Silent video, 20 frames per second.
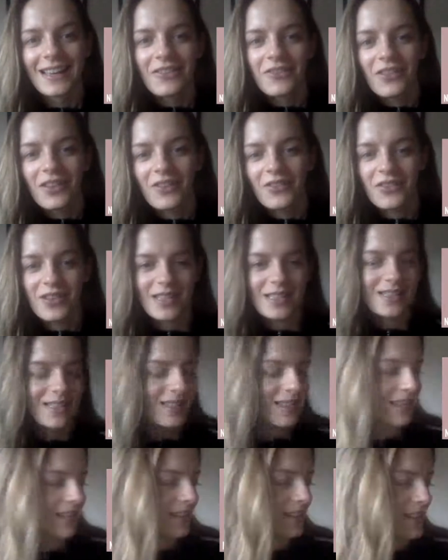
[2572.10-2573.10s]
Feel free
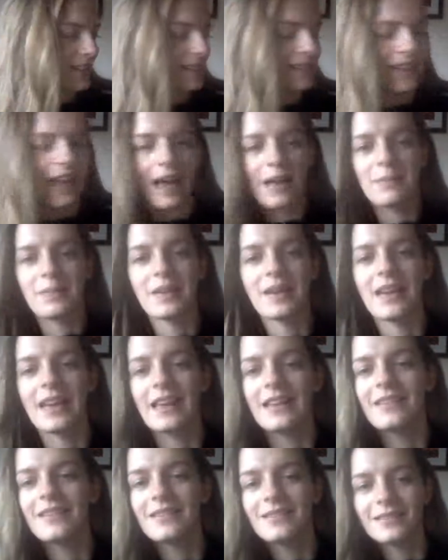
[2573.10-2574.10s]
to type it
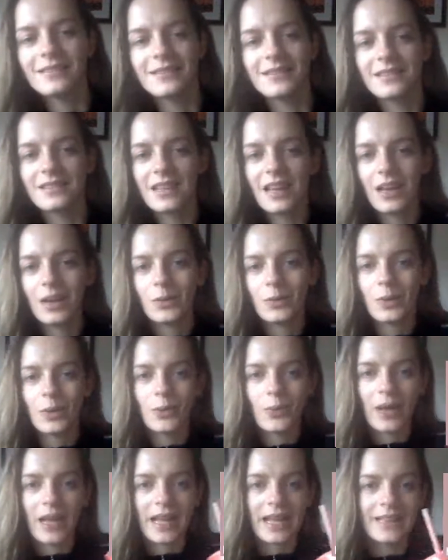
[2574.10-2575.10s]
in. I will
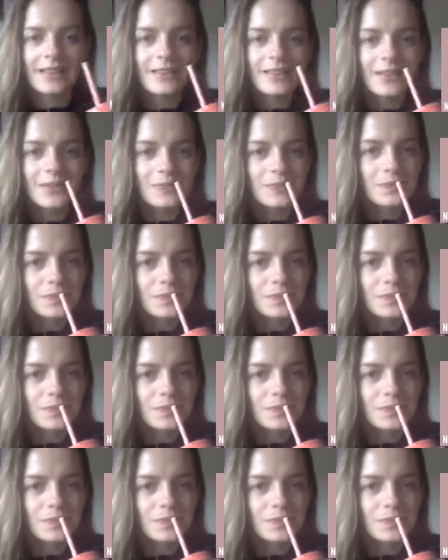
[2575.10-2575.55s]
wait.